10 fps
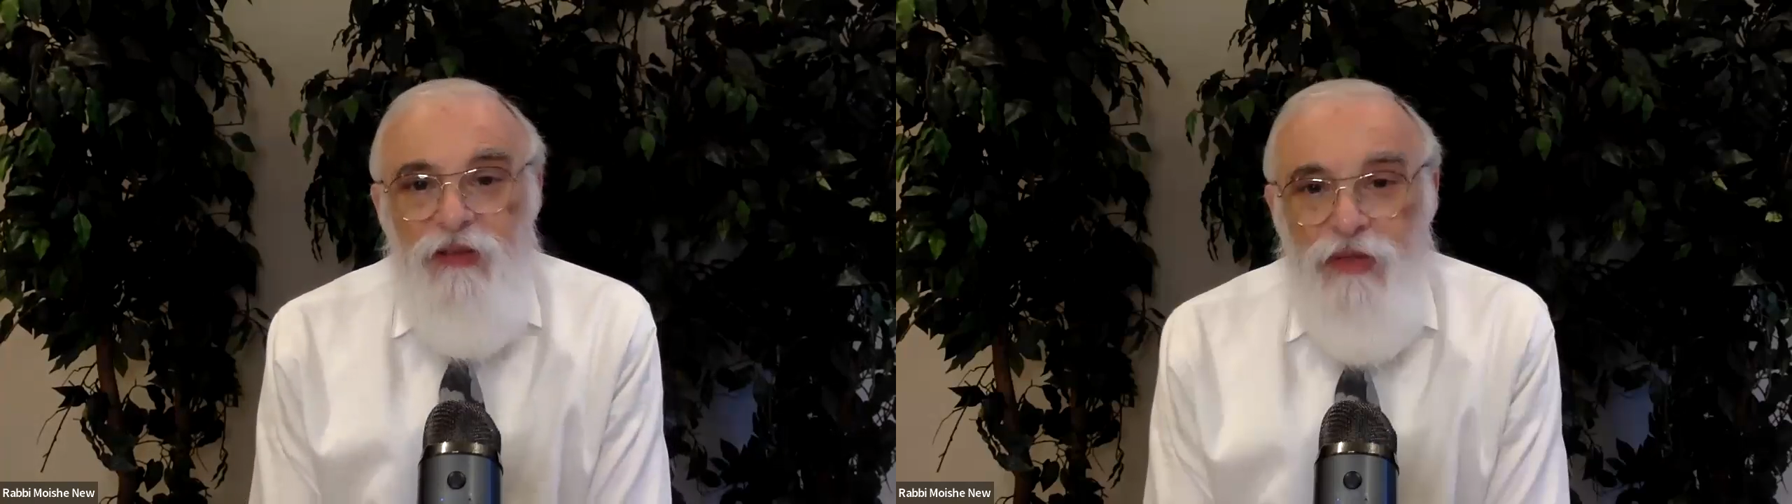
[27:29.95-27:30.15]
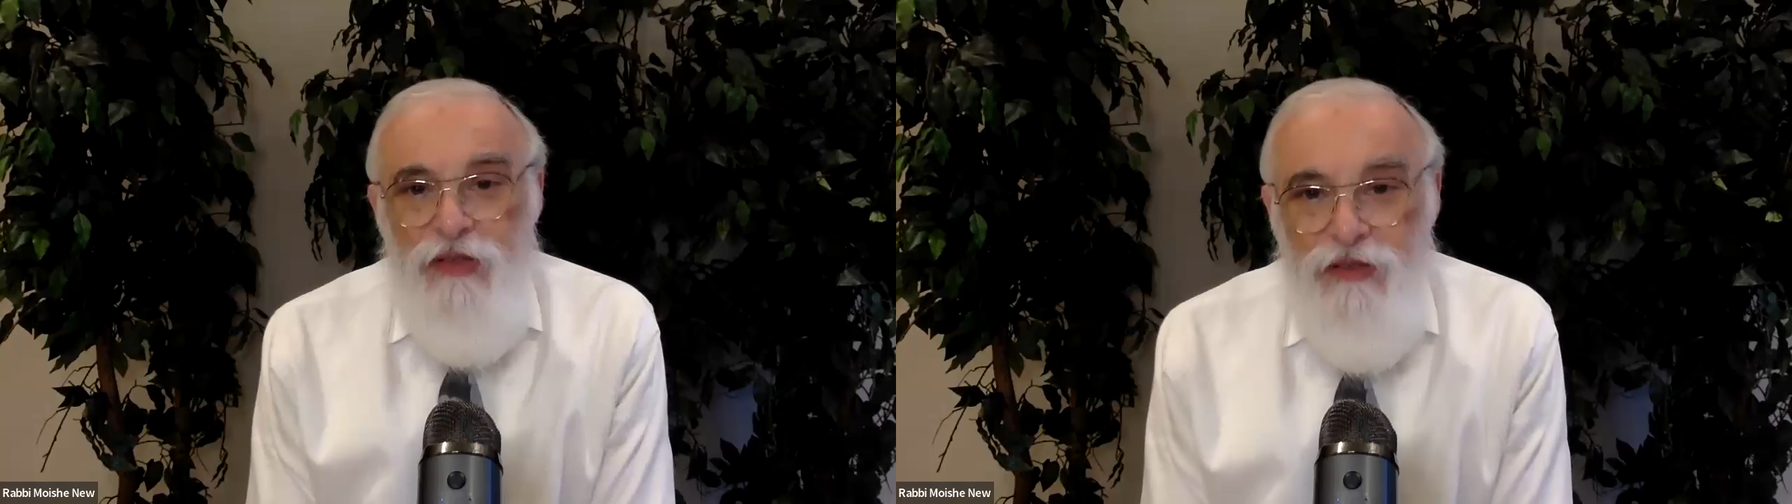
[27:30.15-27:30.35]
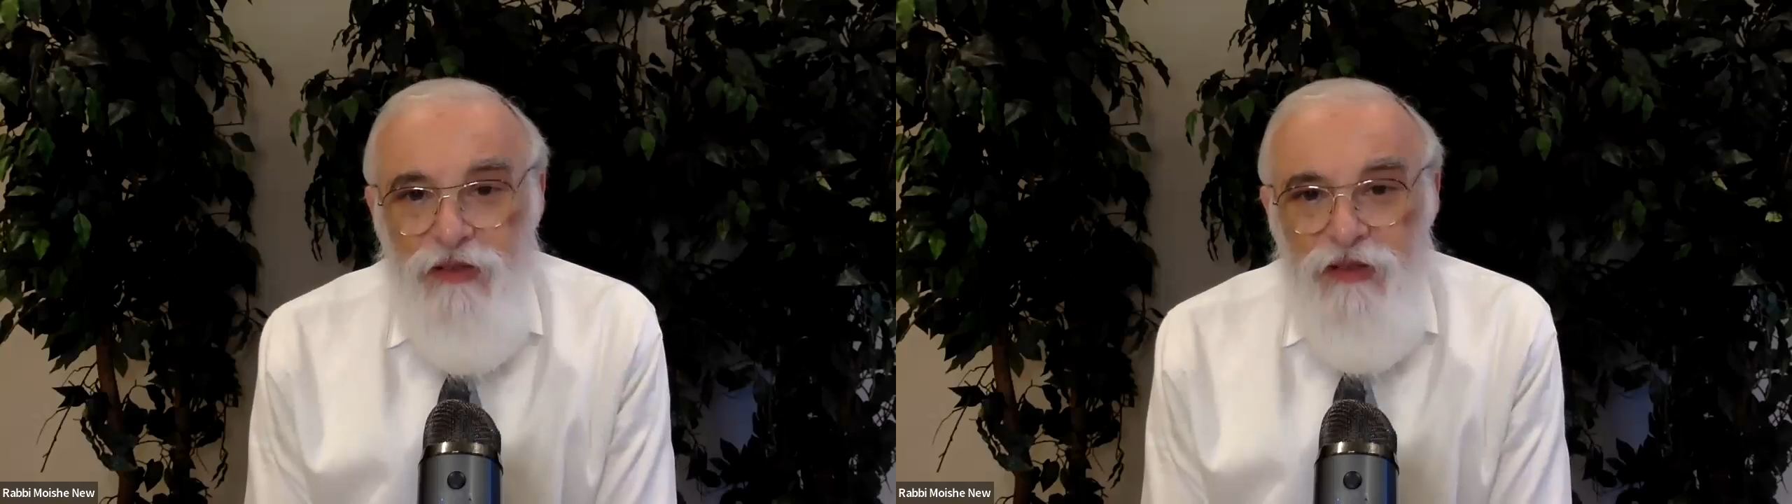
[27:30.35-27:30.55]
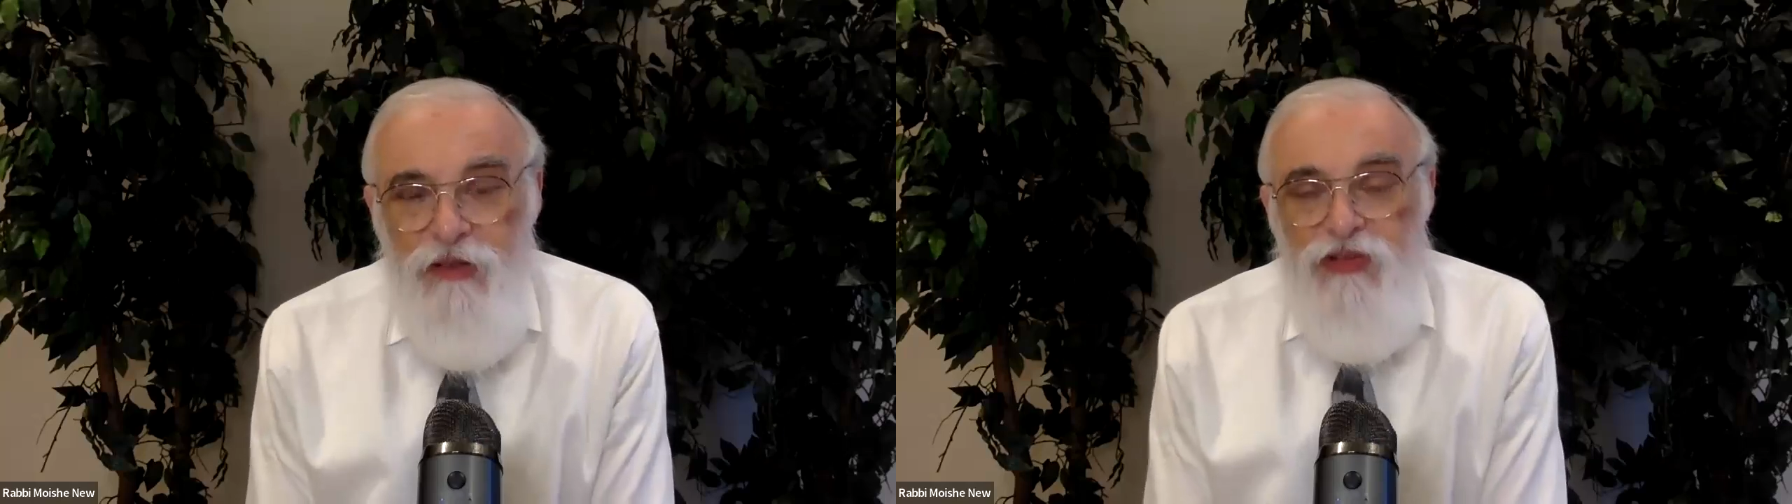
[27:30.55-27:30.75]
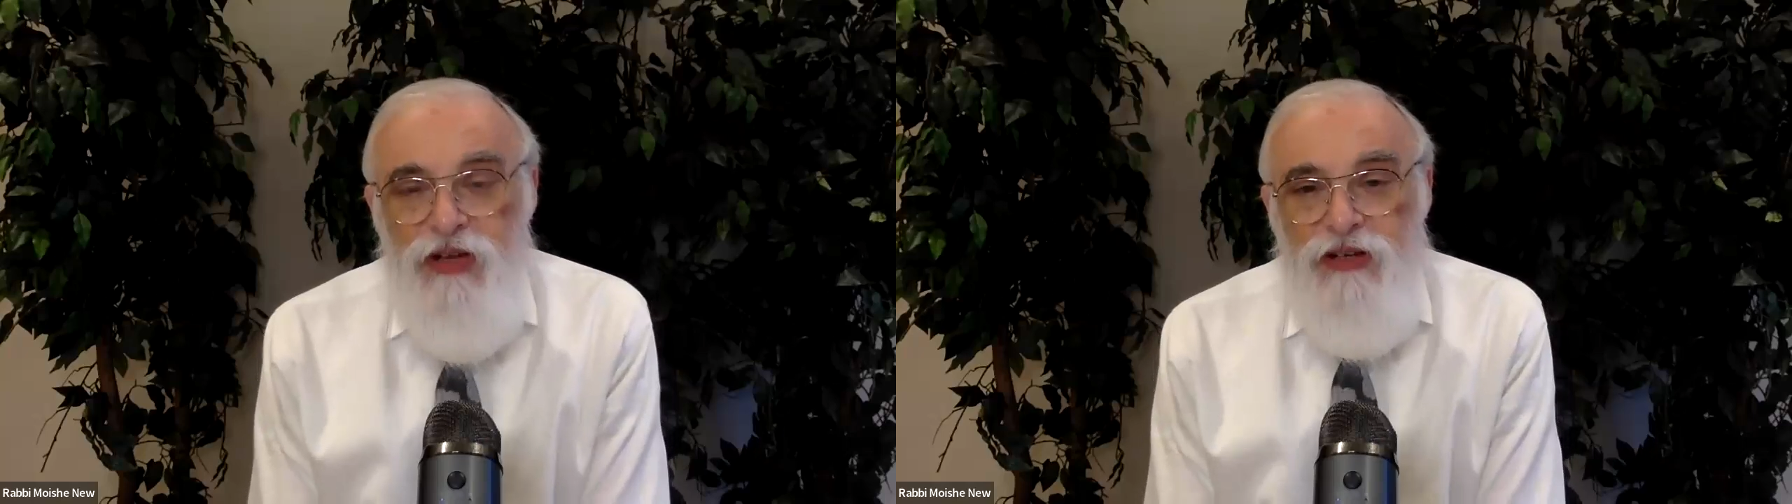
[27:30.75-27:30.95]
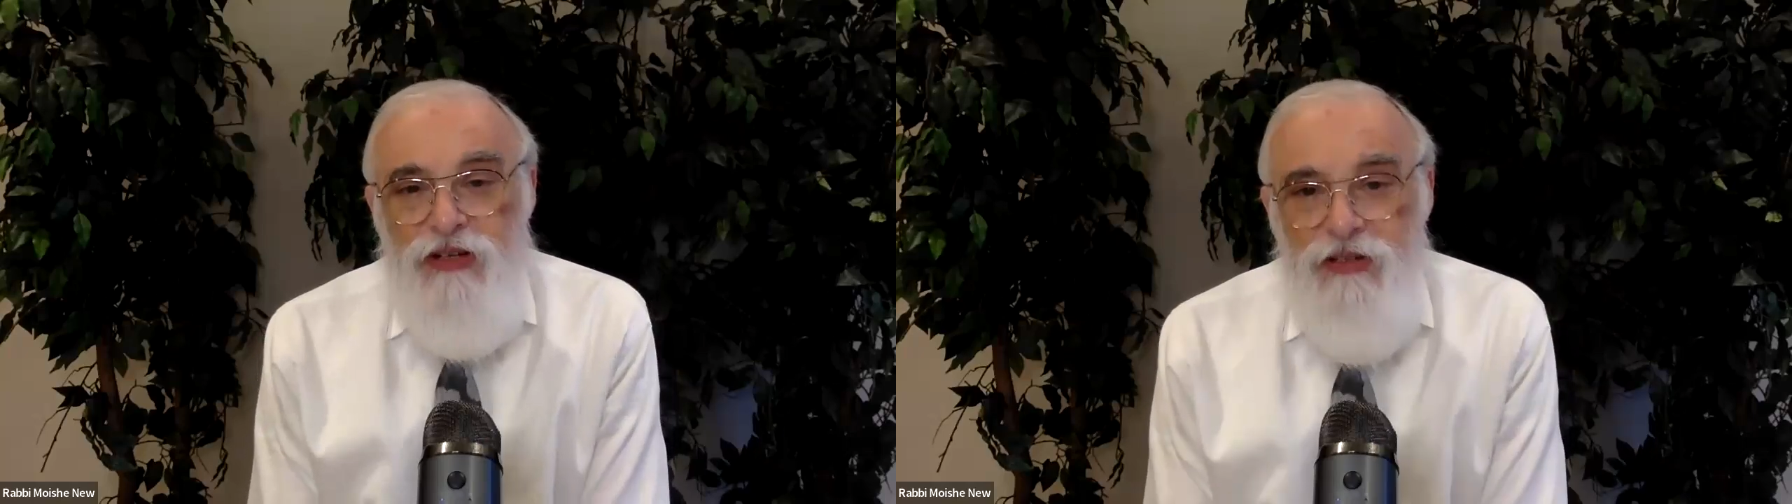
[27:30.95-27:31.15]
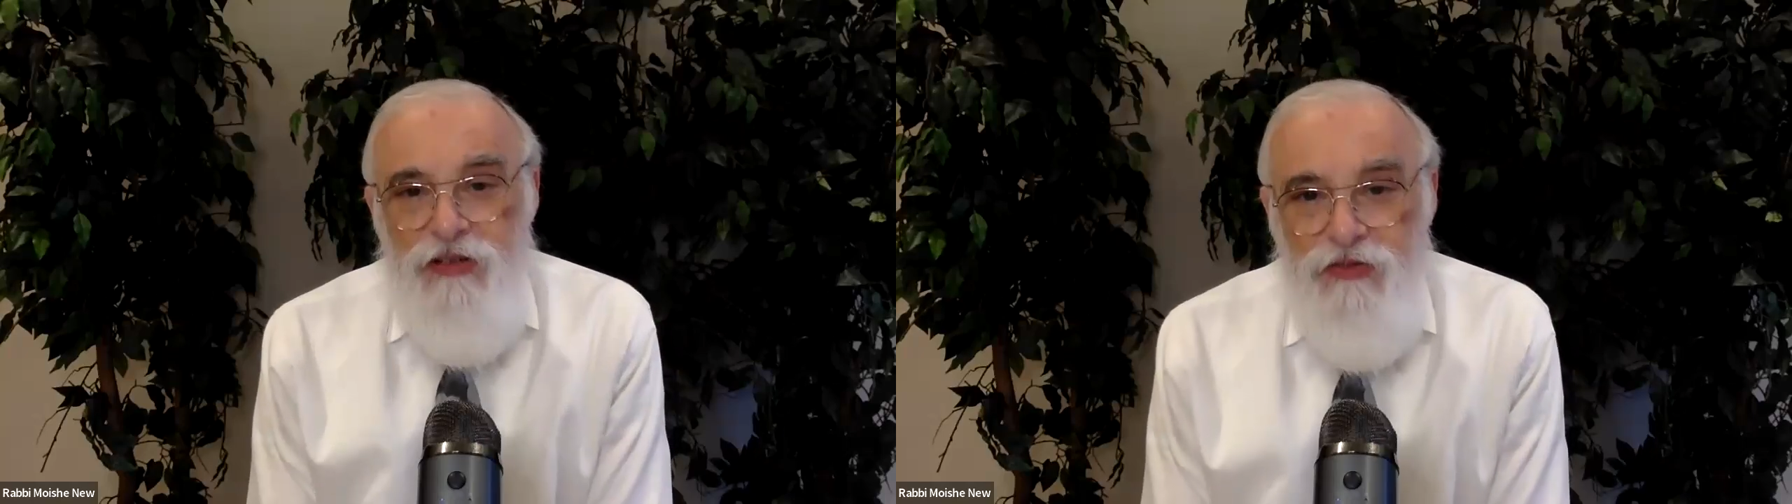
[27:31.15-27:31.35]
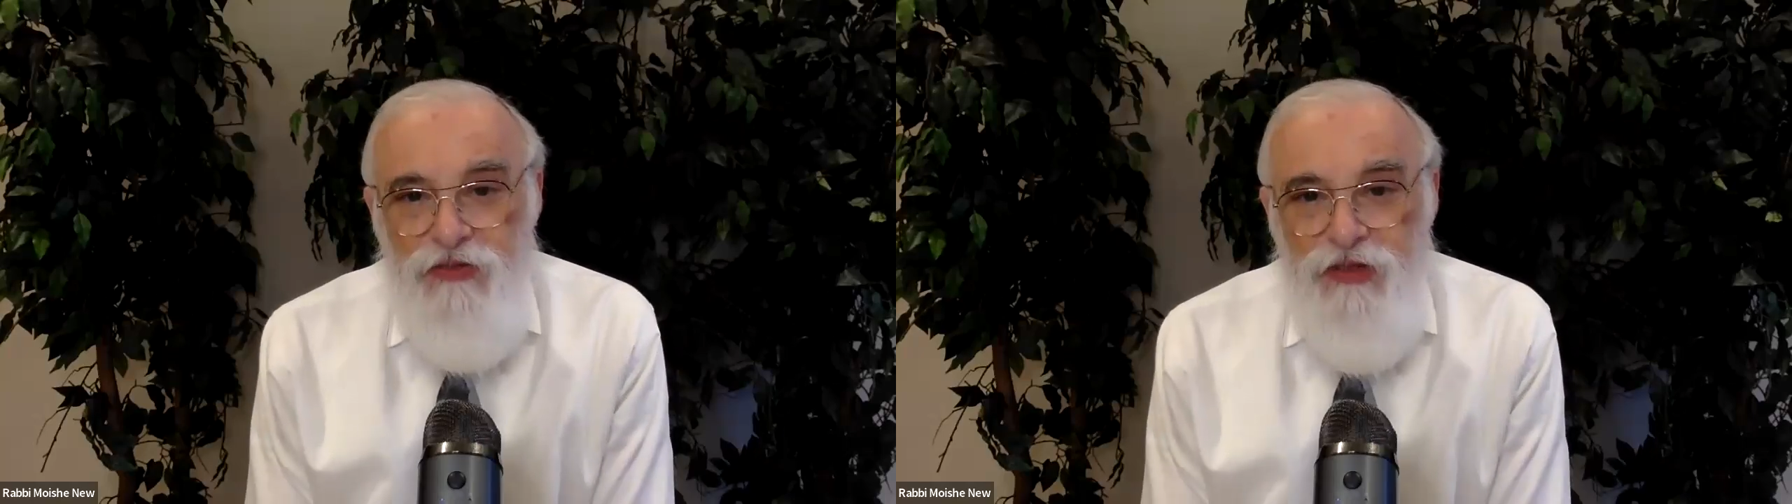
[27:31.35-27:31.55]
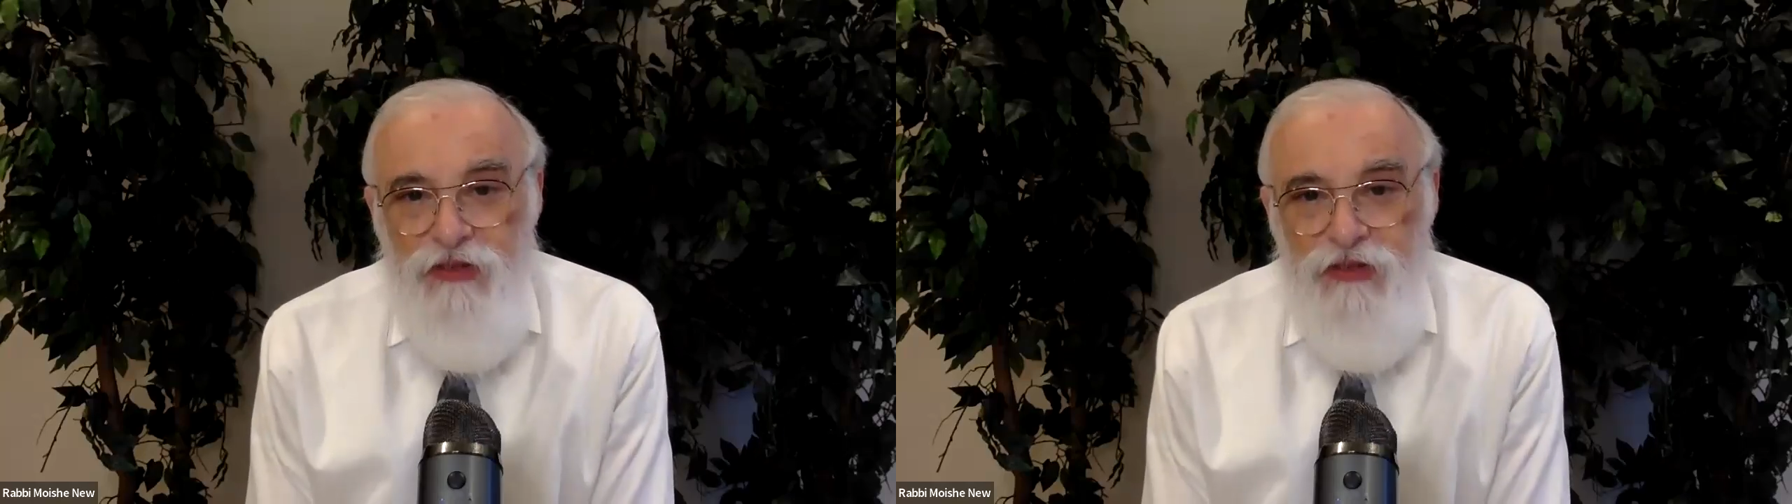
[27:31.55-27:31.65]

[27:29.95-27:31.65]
with the objections of